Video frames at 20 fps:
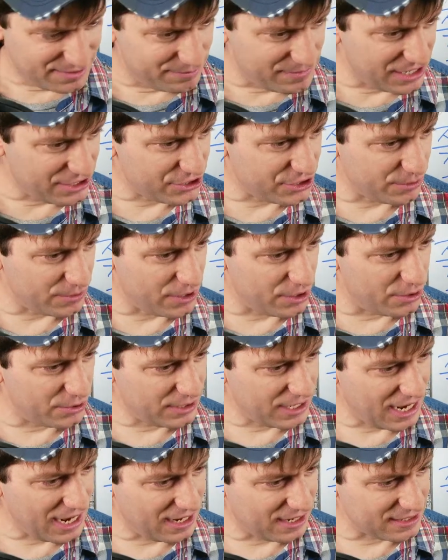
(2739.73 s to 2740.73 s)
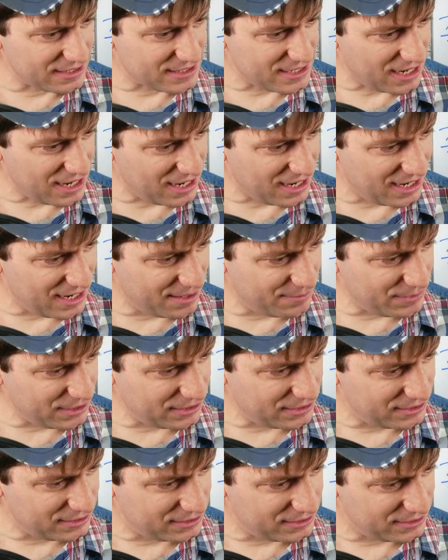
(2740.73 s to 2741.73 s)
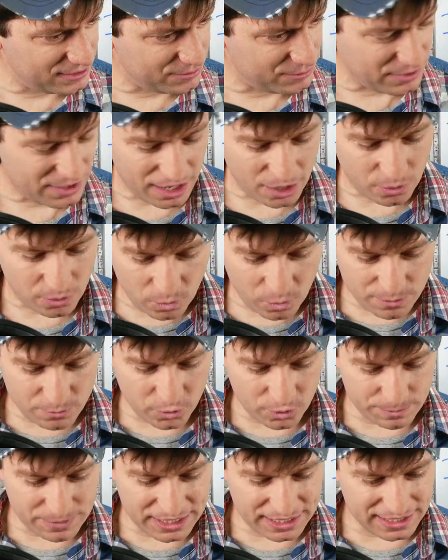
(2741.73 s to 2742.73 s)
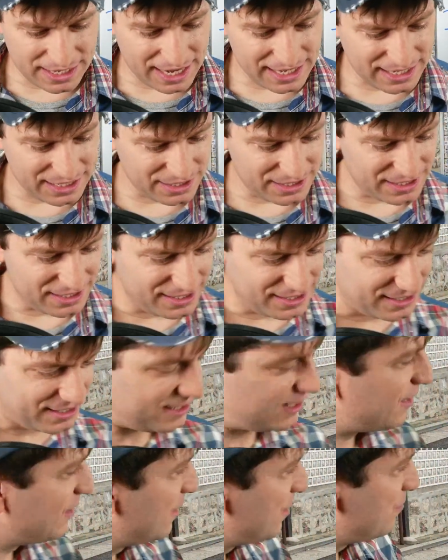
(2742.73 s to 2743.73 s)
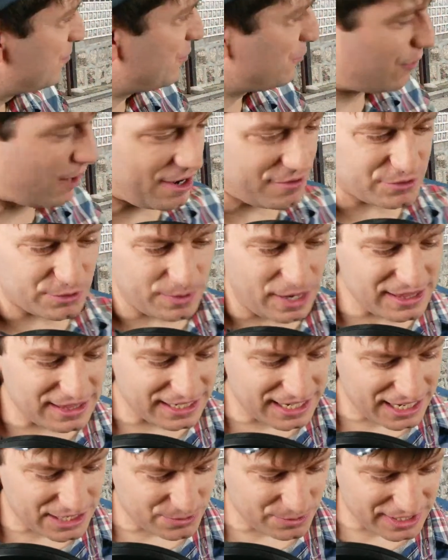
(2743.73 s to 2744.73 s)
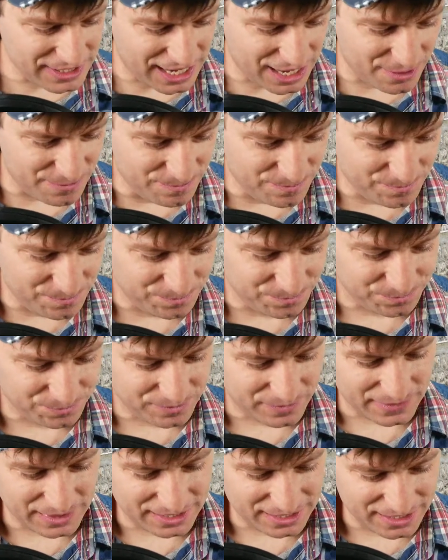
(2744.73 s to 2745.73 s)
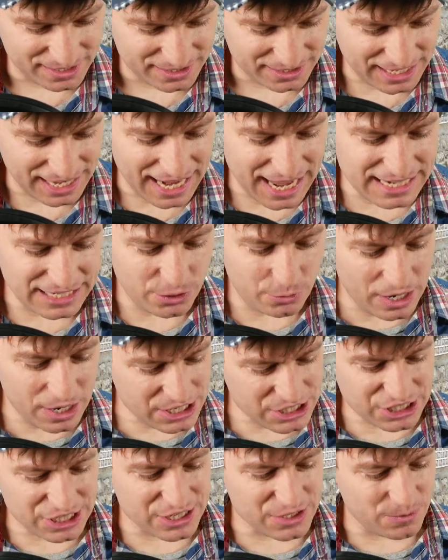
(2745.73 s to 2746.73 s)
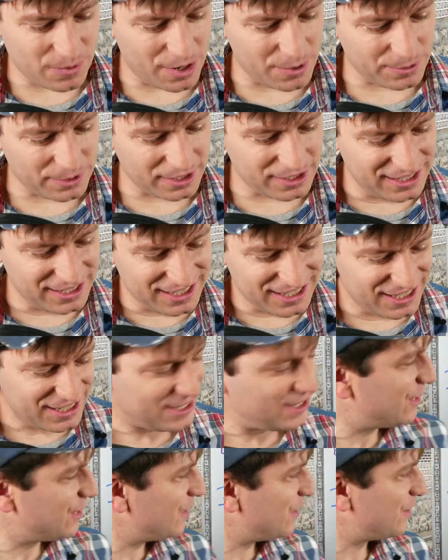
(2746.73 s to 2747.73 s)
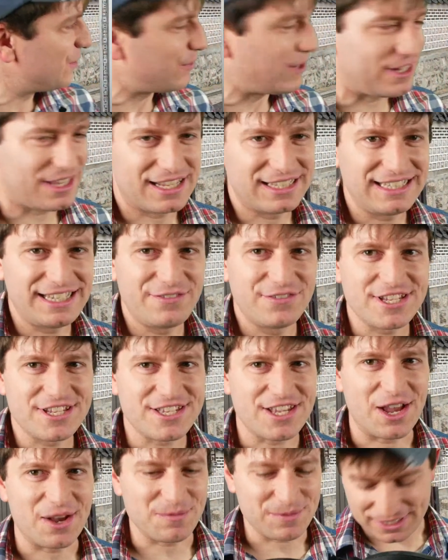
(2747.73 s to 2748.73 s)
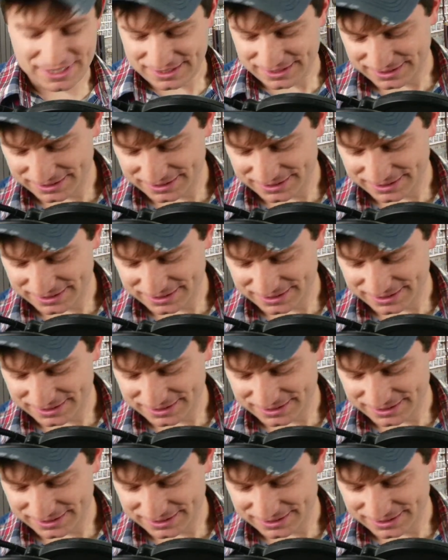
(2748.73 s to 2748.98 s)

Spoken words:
Make sure we're okay on time. We got one more minute before I have to write the next one down. Okay, any questions while I leave this up?